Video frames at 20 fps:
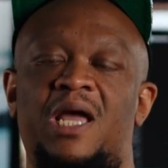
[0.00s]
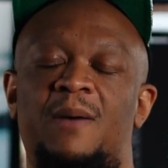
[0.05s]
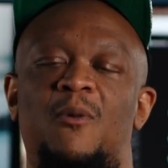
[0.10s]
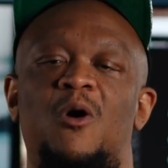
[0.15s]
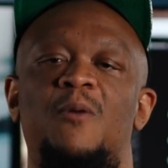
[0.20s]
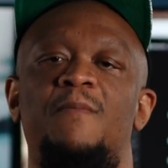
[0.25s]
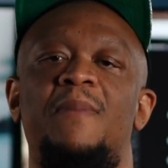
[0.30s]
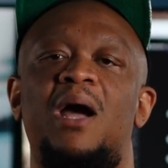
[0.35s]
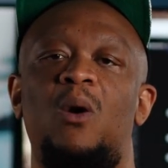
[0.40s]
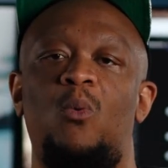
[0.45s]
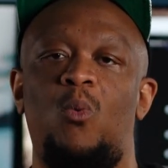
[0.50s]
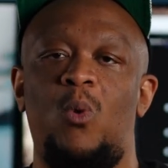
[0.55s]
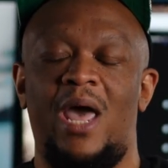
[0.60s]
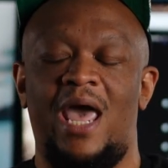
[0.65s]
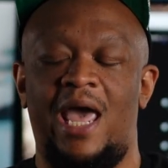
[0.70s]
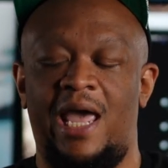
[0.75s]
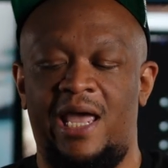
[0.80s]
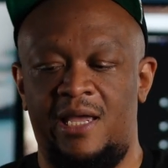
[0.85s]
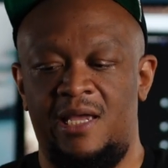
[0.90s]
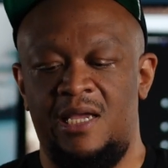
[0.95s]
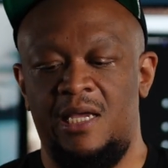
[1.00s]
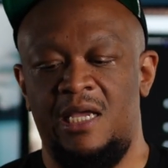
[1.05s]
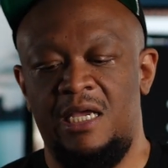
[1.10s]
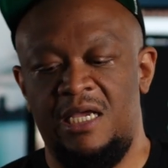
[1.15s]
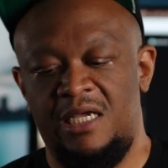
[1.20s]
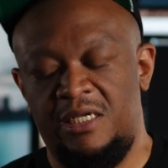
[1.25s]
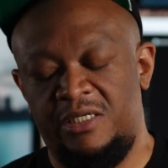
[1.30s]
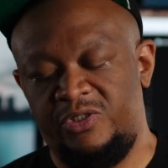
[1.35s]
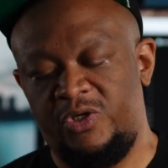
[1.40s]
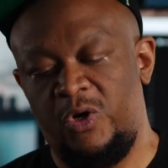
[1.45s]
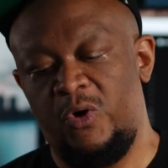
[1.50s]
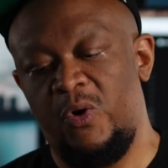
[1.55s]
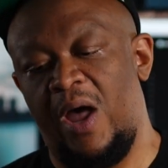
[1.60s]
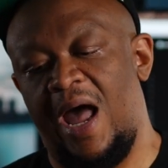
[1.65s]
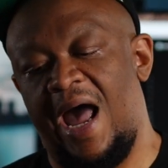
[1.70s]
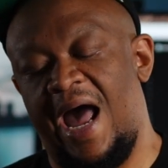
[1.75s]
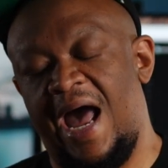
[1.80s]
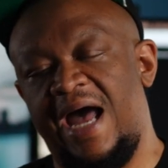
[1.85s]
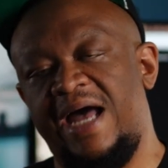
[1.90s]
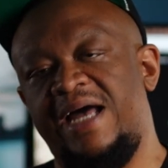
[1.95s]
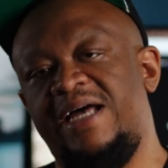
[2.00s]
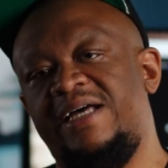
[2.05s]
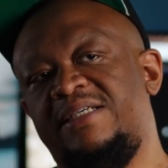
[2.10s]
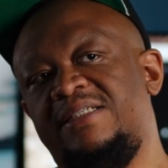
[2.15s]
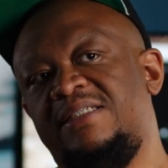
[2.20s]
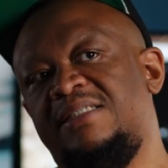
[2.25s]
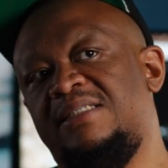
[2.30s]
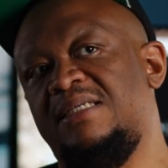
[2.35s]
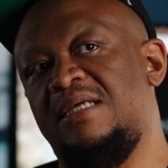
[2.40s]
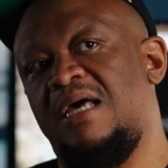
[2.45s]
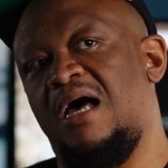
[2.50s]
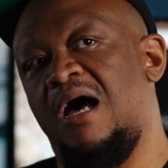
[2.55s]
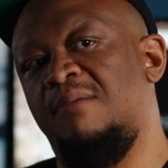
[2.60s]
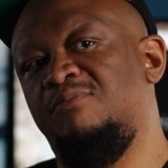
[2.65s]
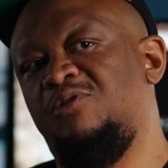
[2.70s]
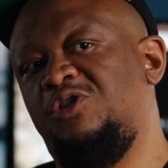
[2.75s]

I'm on my way. So as I'm